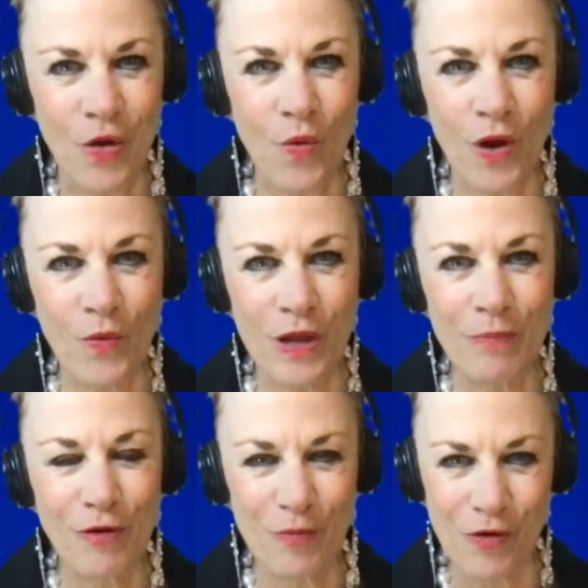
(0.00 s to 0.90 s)
where we
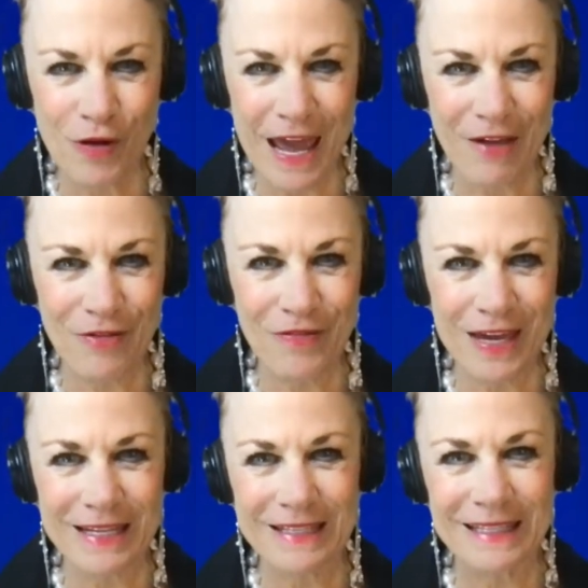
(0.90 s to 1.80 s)
promote
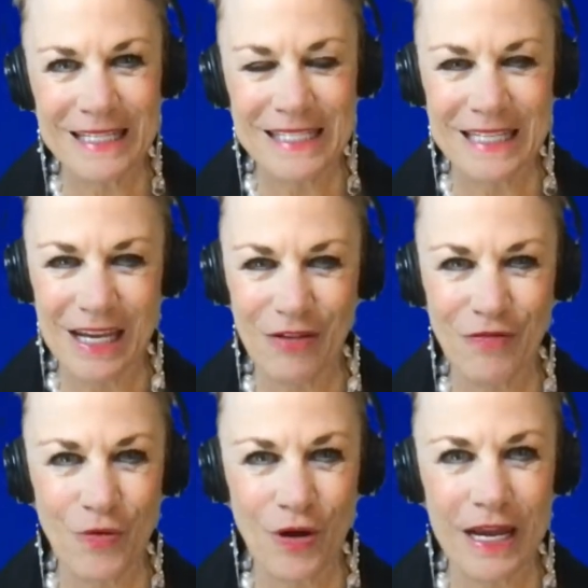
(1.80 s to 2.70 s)
elevated listening
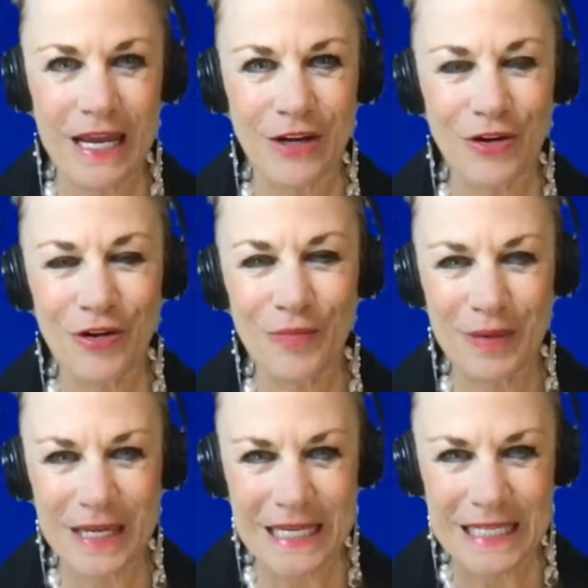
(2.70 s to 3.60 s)
for inner
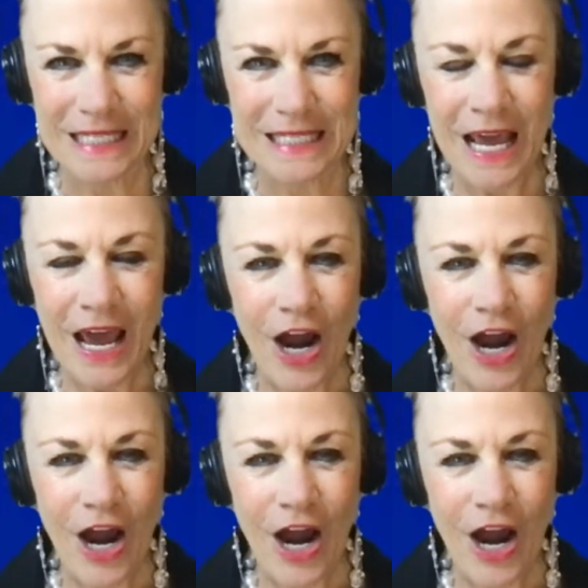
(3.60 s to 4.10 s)
peace.